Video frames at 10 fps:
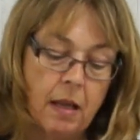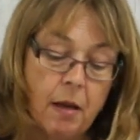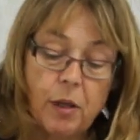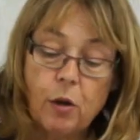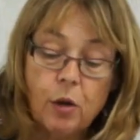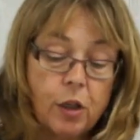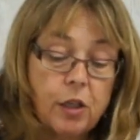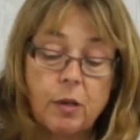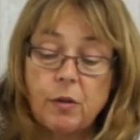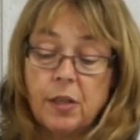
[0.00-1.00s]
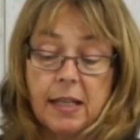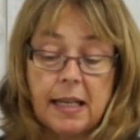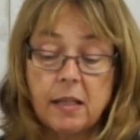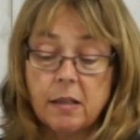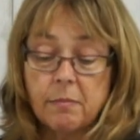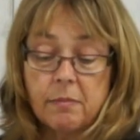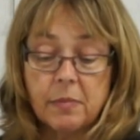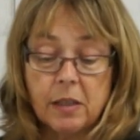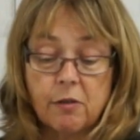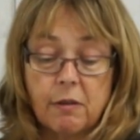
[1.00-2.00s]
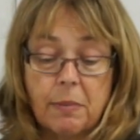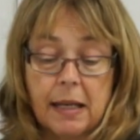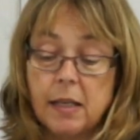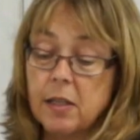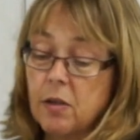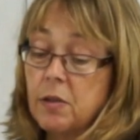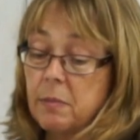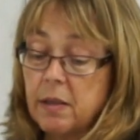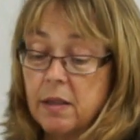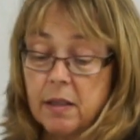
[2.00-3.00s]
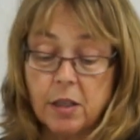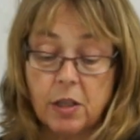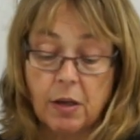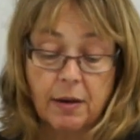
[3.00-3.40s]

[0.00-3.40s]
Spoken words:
You could use sedum to replace the osmanthus, you don't